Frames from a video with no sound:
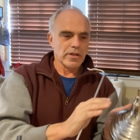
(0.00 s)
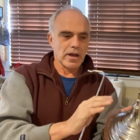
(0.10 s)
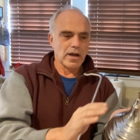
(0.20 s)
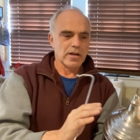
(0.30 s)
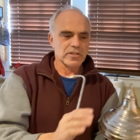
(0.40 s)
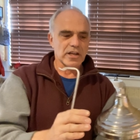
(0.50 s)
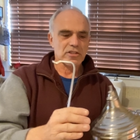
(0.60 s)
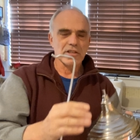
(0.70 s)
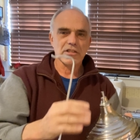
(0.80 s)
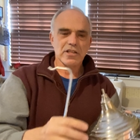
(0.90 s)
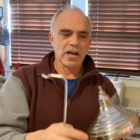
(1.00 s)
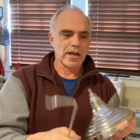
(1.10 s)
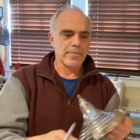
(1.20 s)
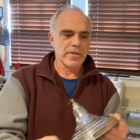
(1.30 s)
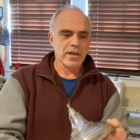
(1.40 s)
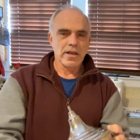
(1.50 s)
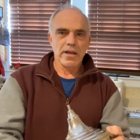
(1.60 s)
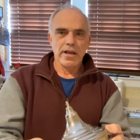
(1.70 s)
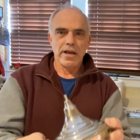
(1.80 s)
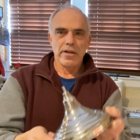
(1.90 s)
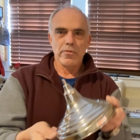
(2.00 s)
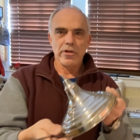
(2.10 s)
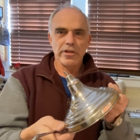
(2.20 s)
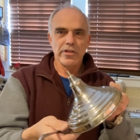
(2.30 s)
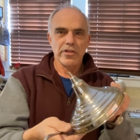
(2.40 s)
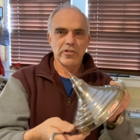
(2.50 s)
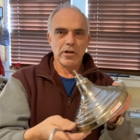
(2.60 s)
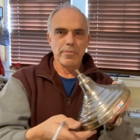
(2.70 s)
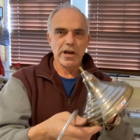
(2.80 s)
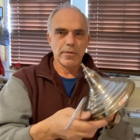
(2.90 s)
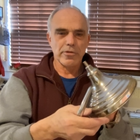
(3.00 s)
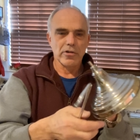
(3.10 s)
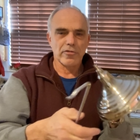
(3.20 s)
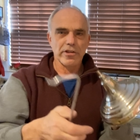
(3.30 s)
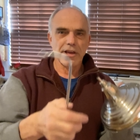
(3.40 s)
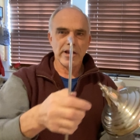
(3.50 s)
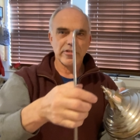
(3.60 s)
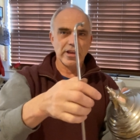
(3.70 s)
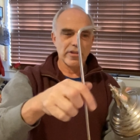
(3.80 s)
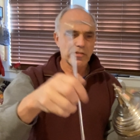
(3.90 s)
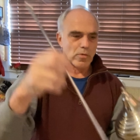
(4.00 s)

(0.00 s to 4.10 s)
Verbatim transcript: uh, section at a time, and really it's come back beautifully as has the